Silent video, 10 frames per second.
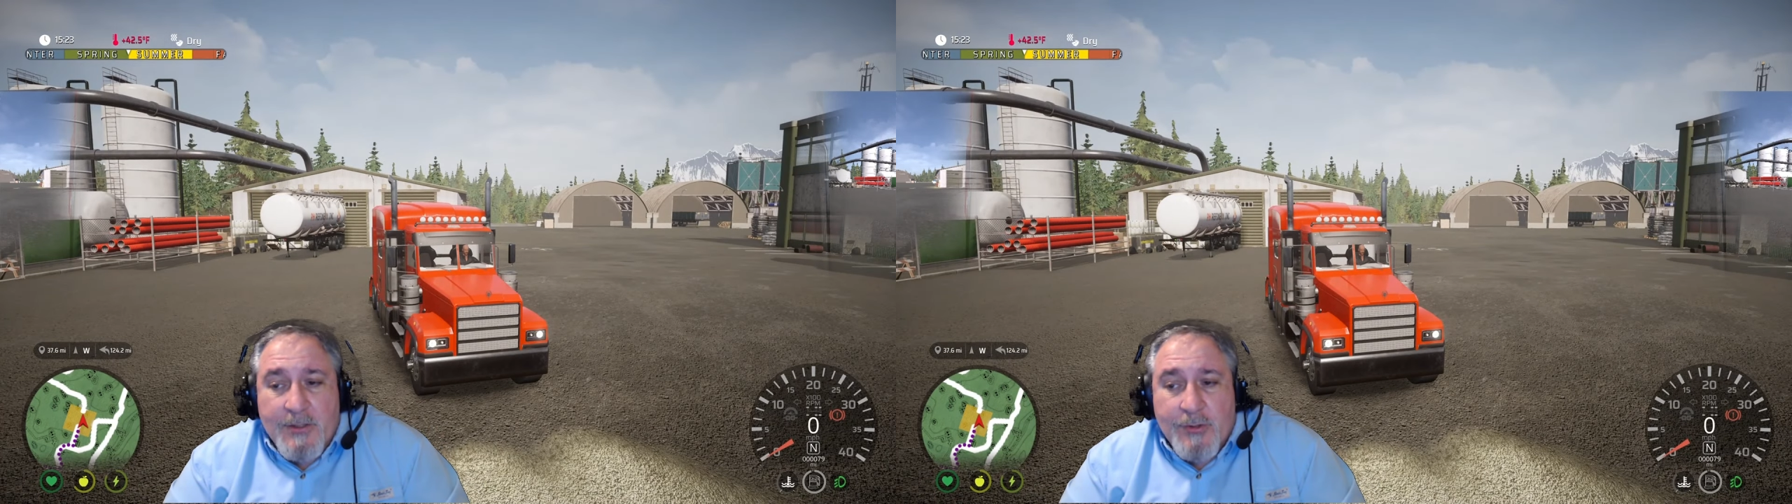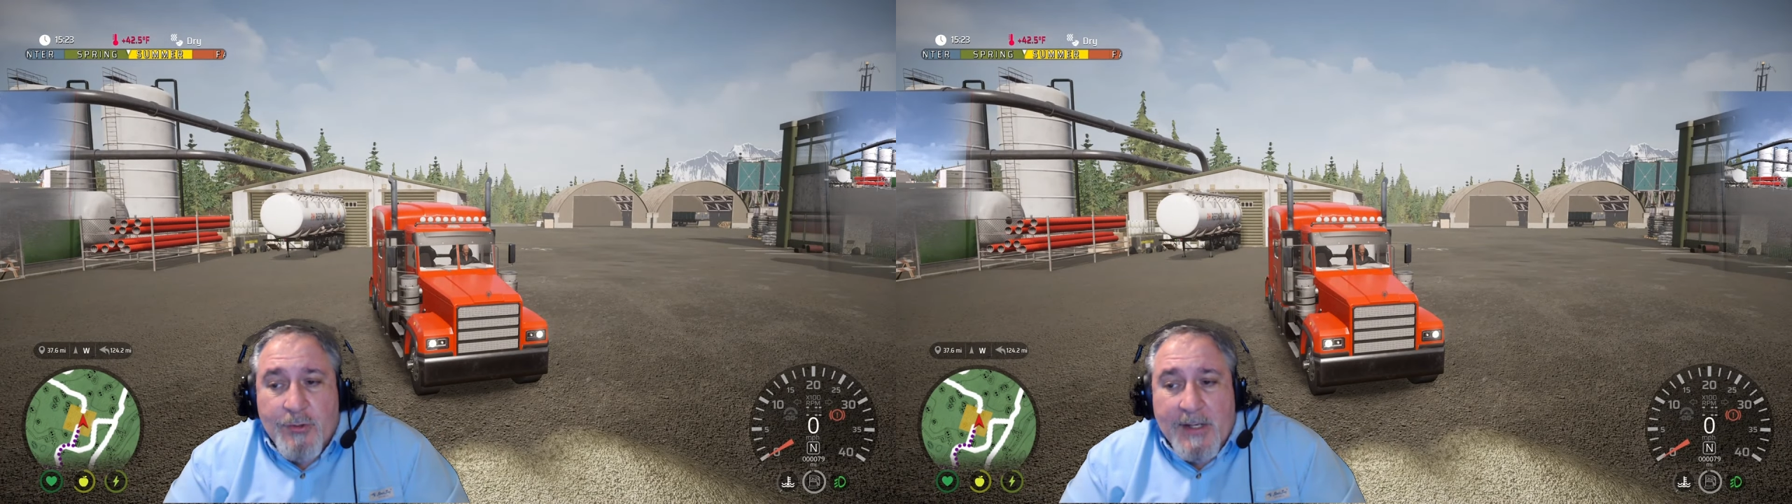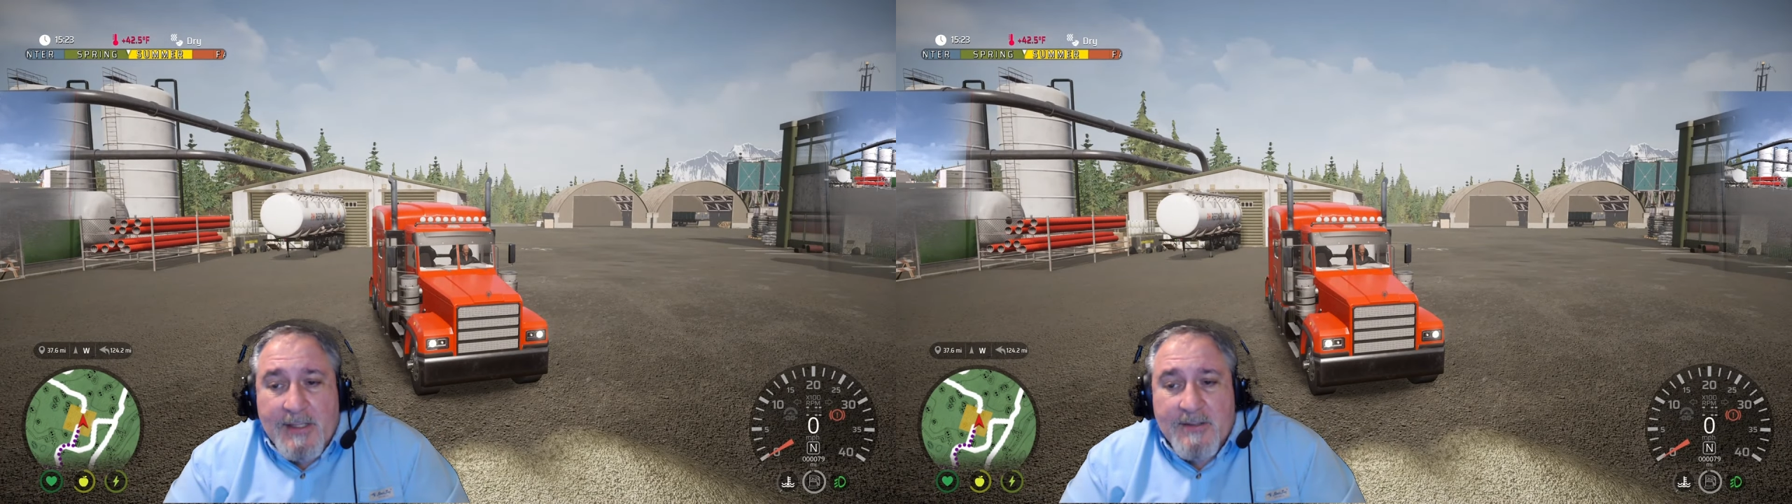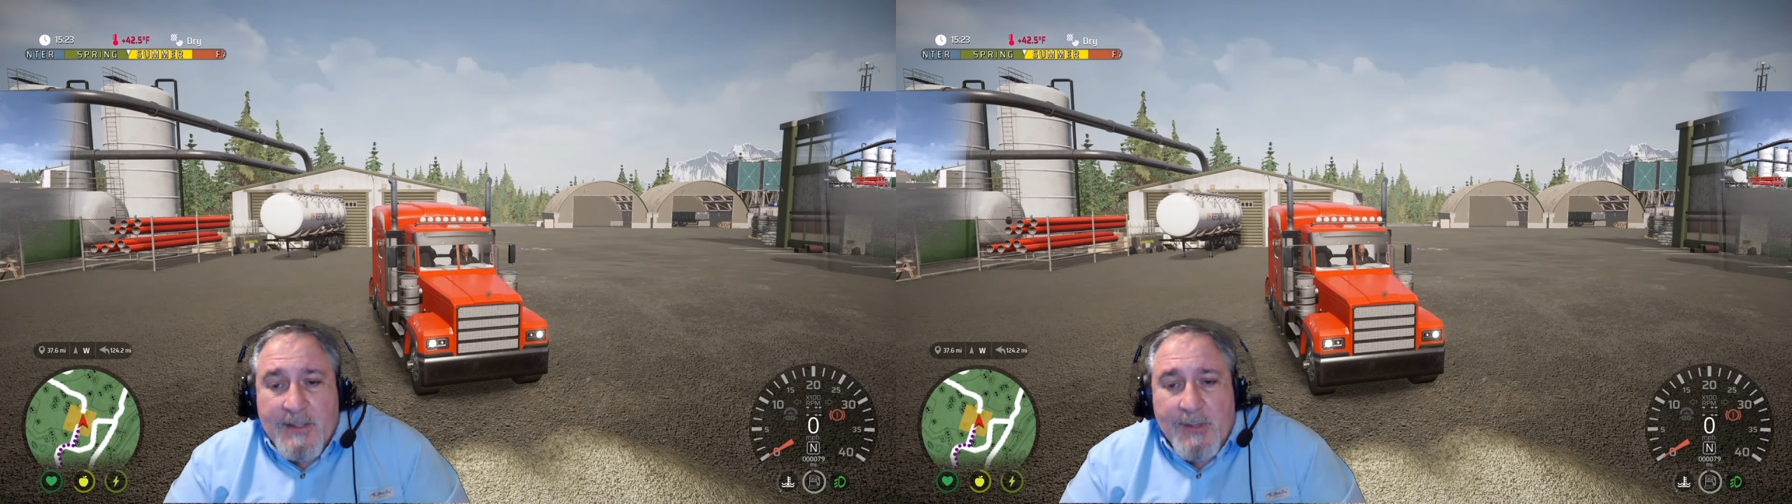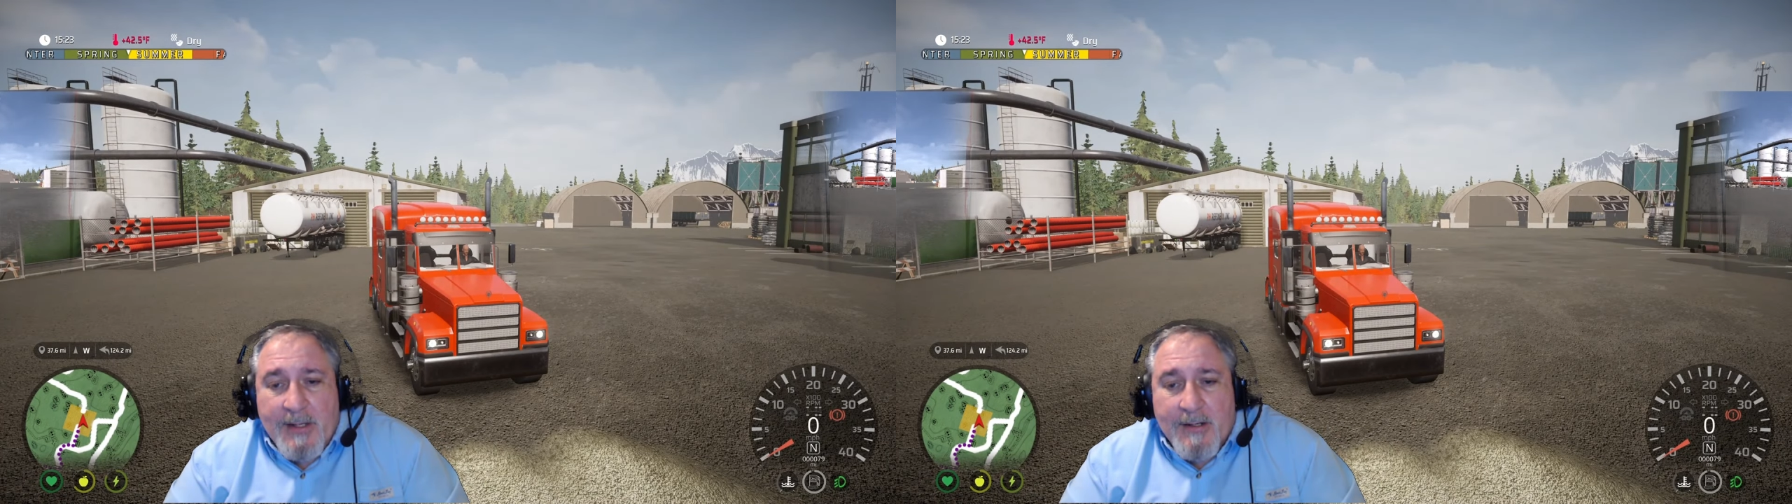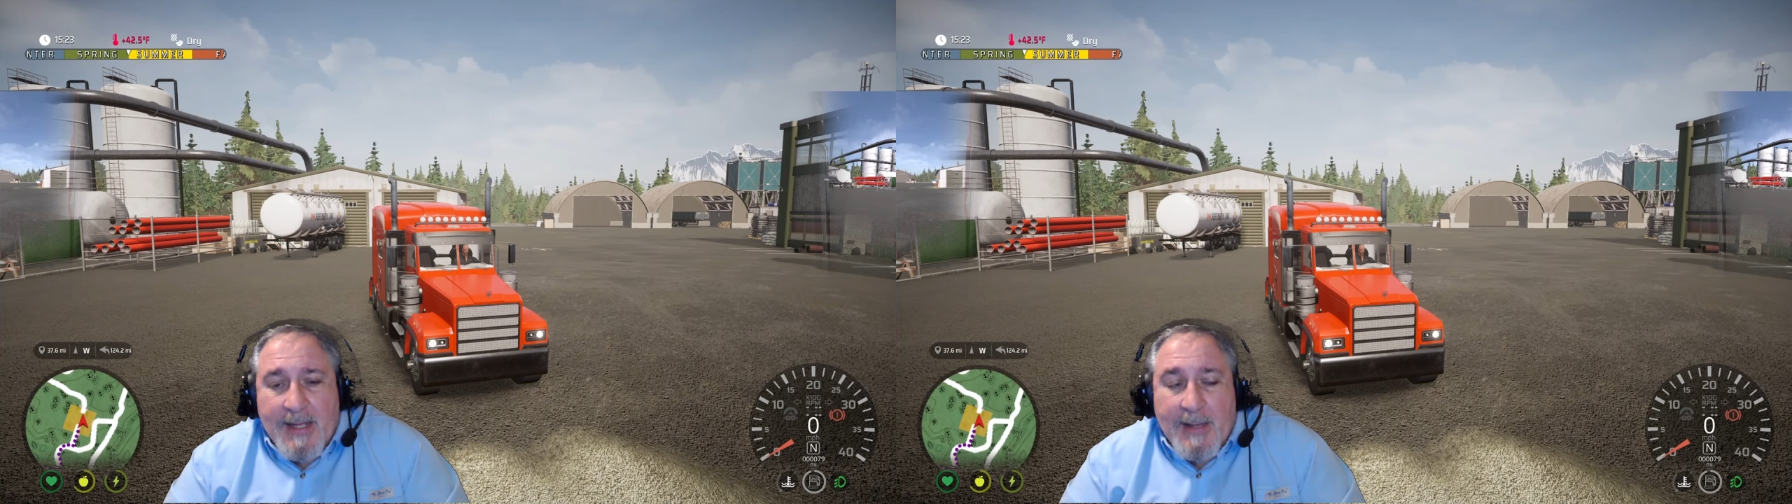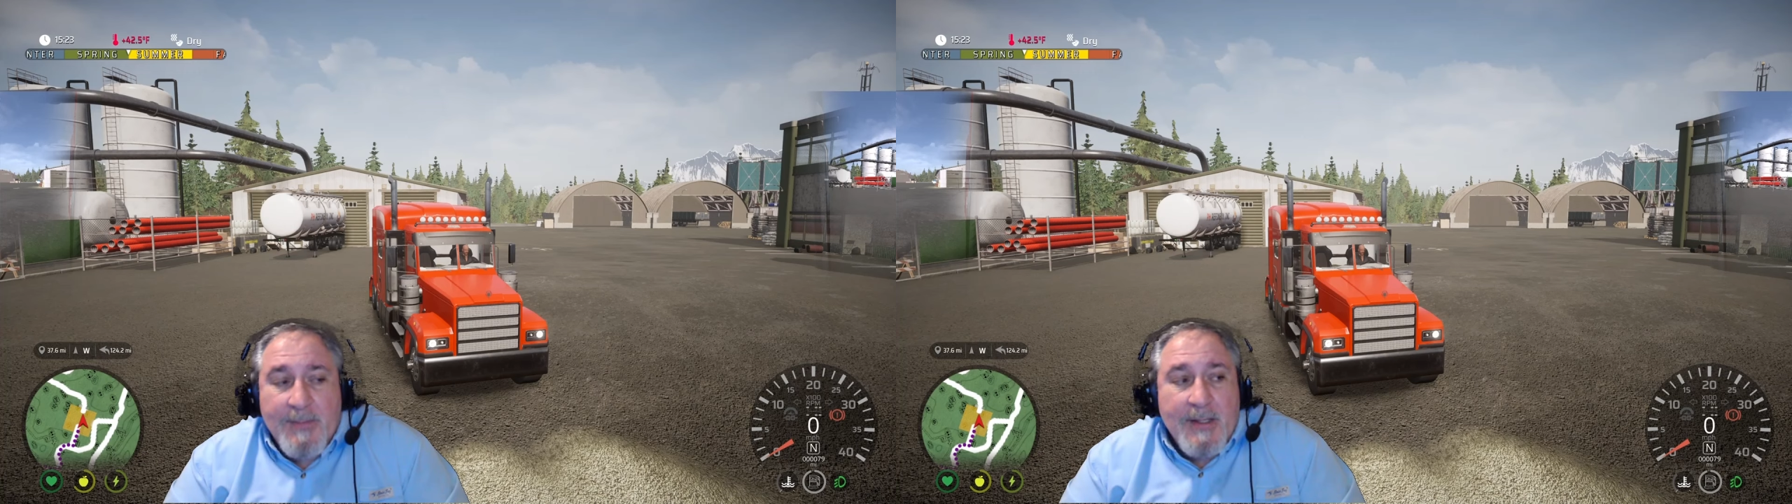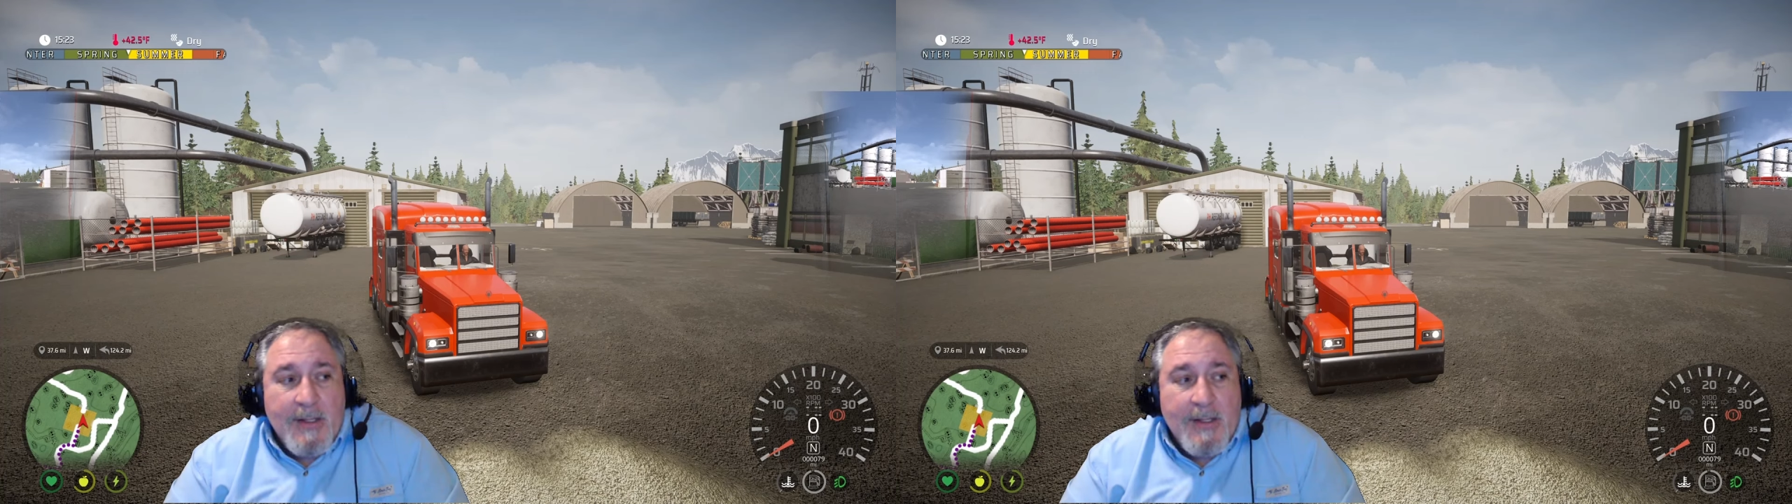trucking simulator game.